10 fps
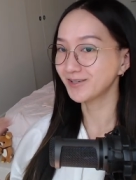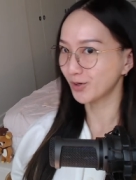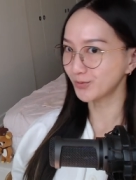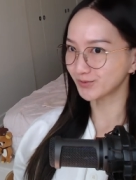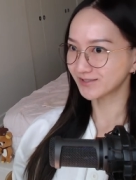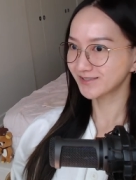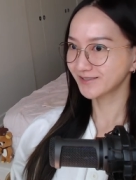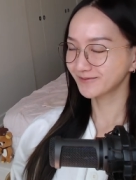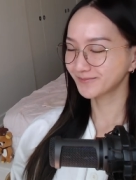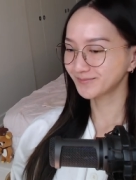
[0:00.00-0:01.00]
toast.
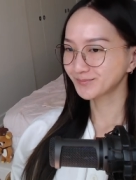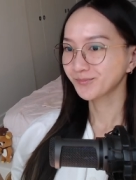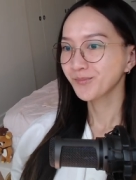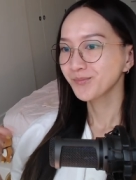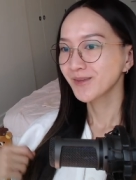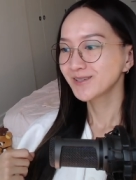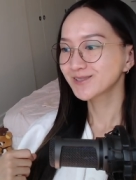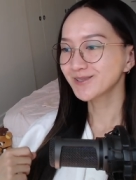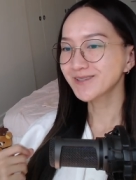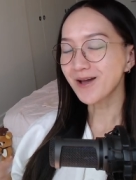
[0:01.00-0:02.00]

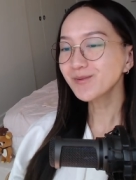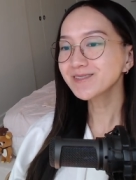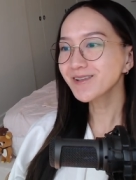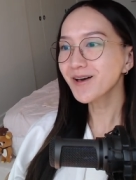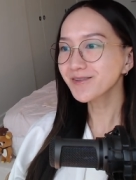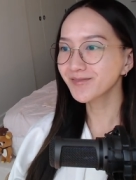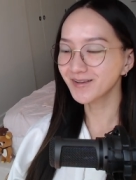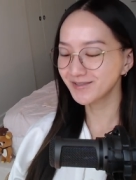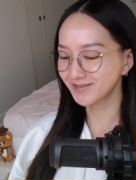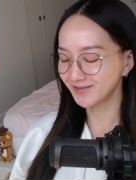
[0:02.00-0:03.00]
So that was a lot of
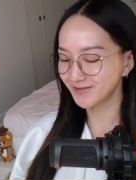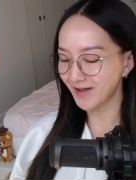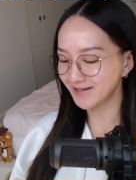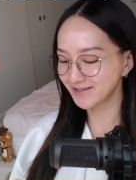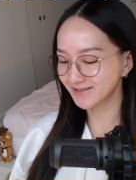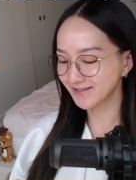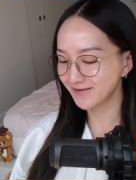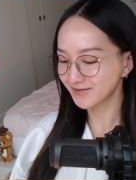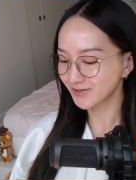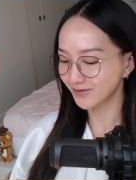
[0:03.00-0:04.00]
fun too. I just
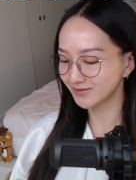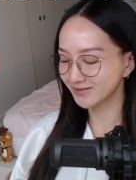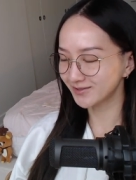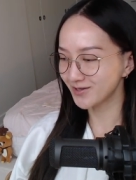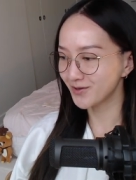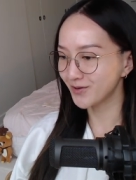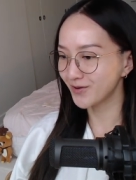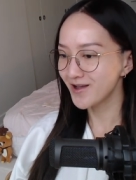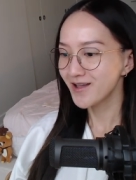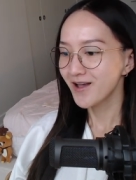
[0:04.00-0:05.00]
gave a toast to
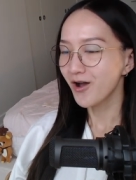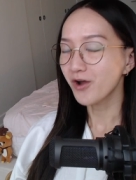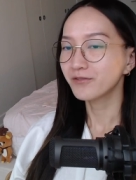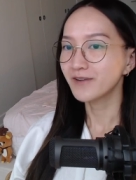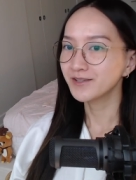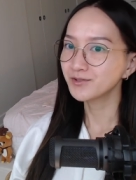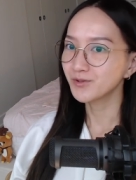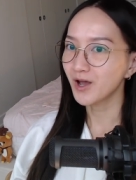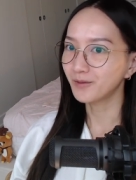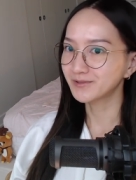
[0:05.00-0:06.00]
our friends who
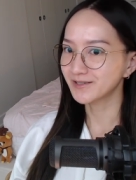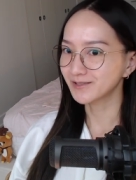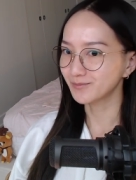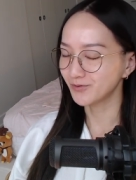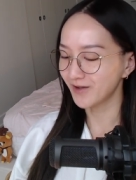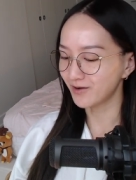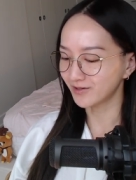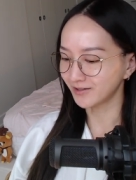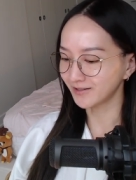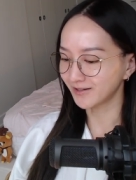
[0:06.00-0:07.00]
helped us move out
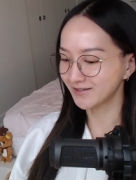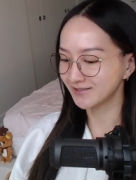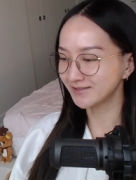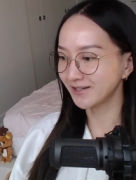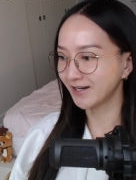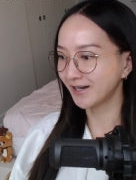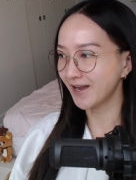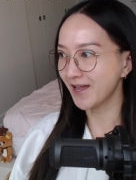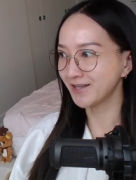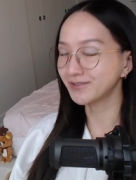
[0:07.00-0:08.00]
earlier this year,
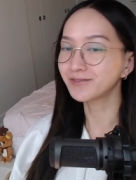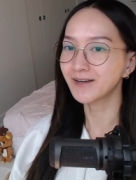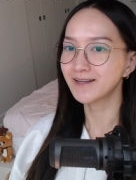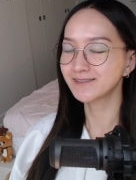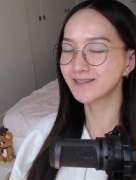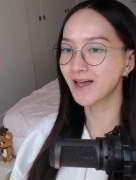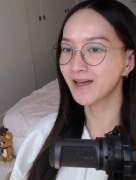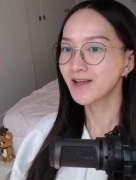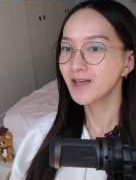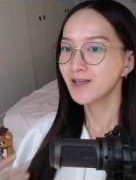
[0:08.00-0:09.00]
and the friends
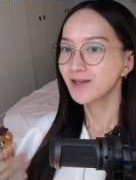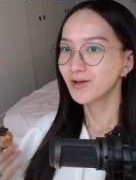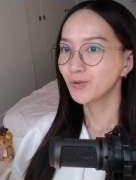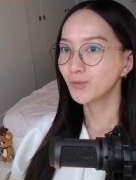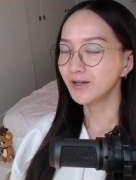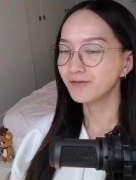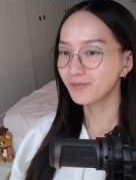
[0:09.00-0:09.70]
that we've